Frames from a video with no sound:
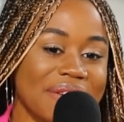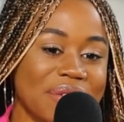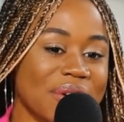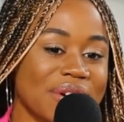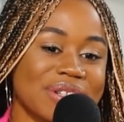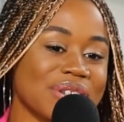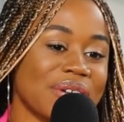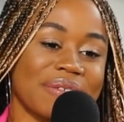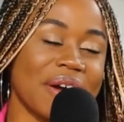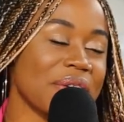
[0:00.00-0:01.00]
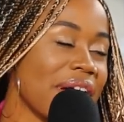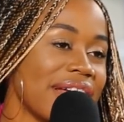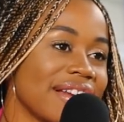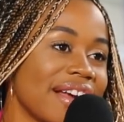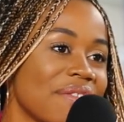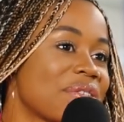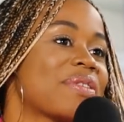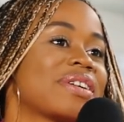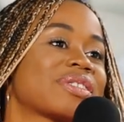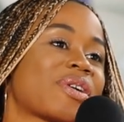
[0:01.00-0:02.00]
everyone
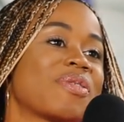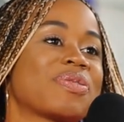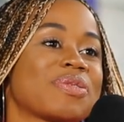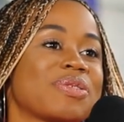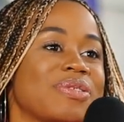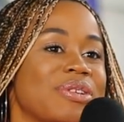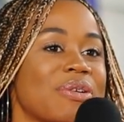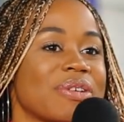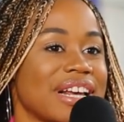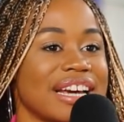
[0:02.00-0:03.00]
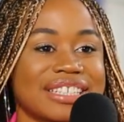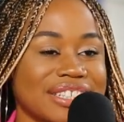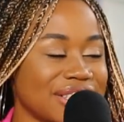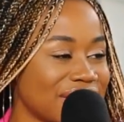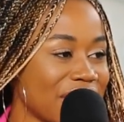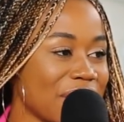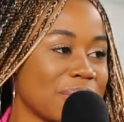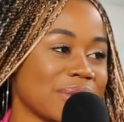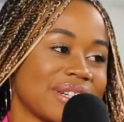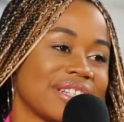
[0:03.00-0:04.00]
has gone through,
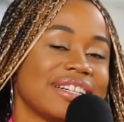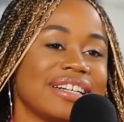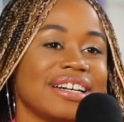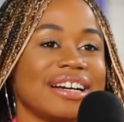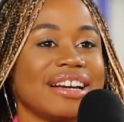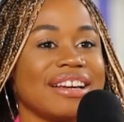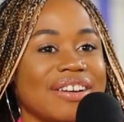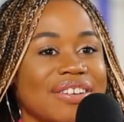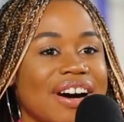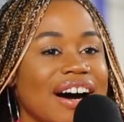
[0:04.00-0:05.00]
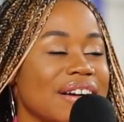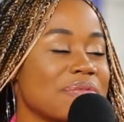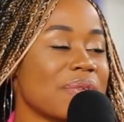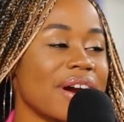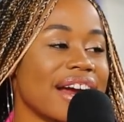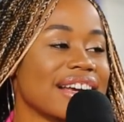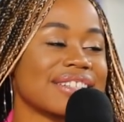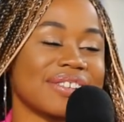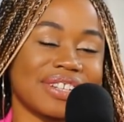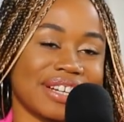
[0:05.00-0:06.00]
relationships and,
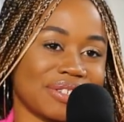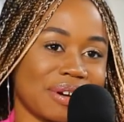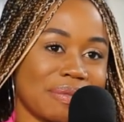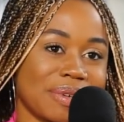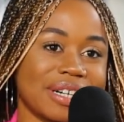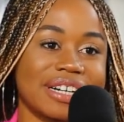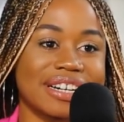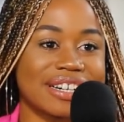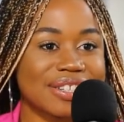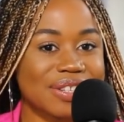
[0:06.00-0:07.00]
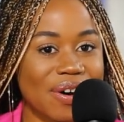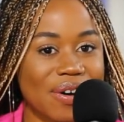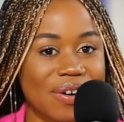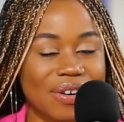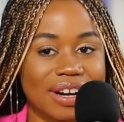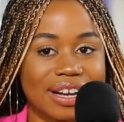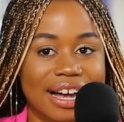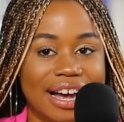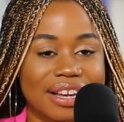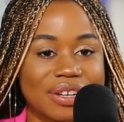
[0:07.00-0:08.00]
heartbreaks and all that drama. So
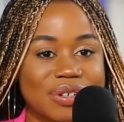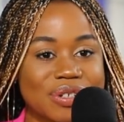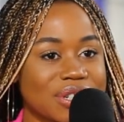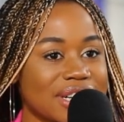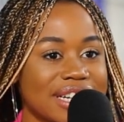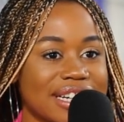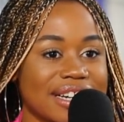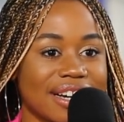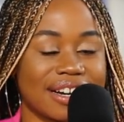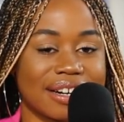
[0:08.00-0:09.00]
I usually,